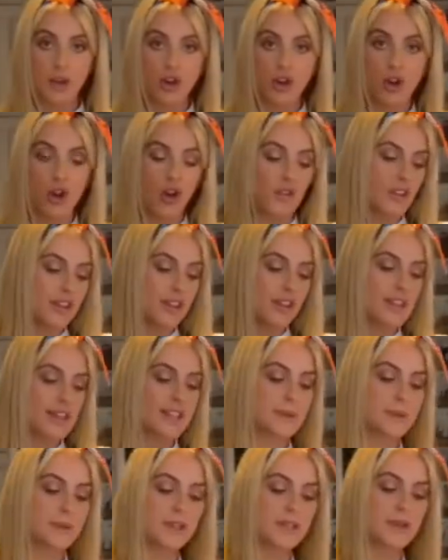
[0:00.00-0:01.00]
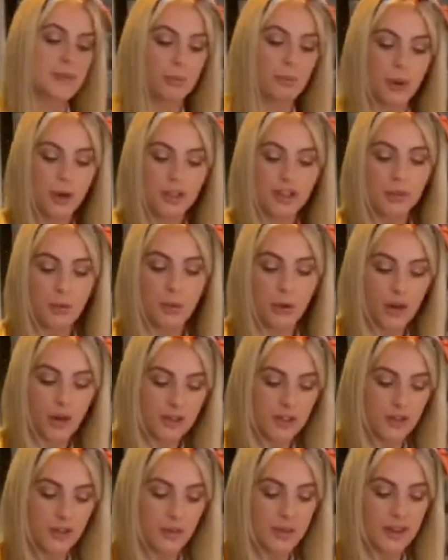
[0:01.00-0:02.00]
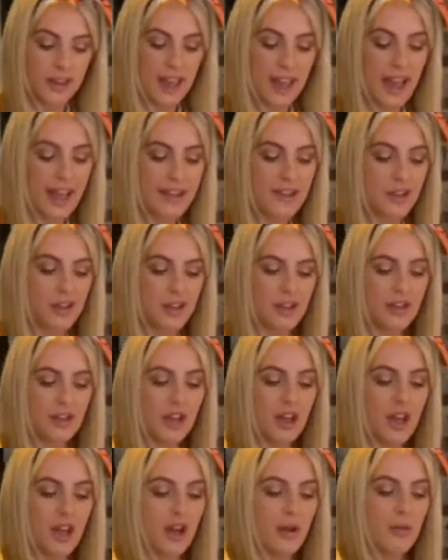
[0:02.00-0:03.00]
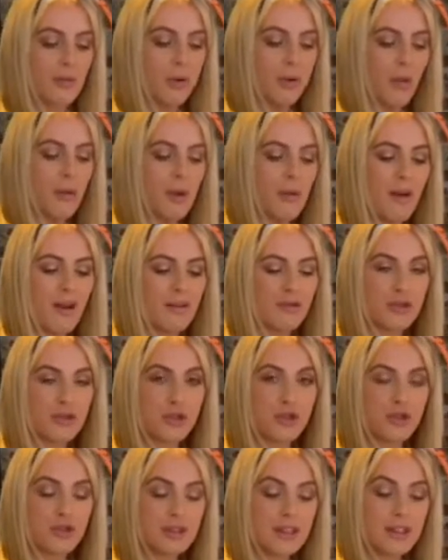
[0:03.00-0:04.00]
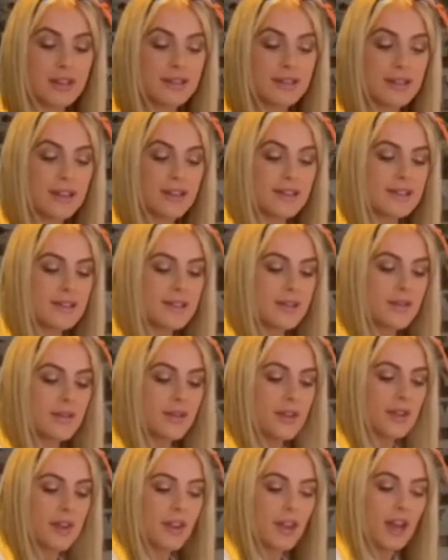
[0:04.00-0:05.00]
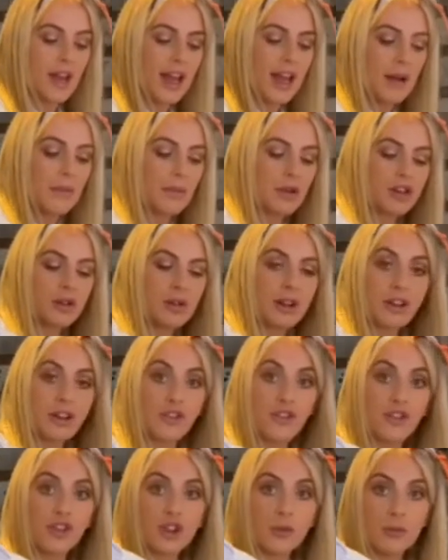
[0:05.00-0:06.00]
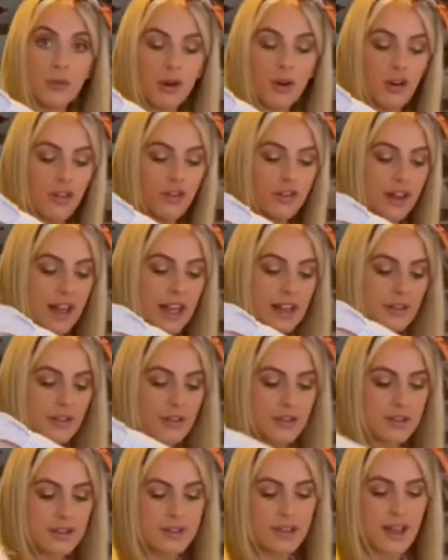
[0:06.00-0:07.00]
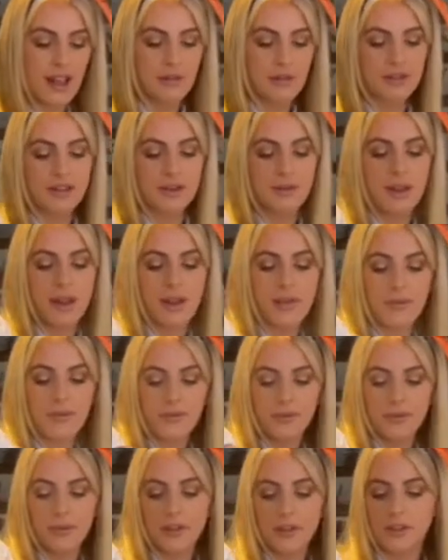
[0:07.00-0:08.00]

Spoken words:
to cover this with some boiling water from the kettle, probably about 2 litres, and we're going to add a few more flavourings now as well.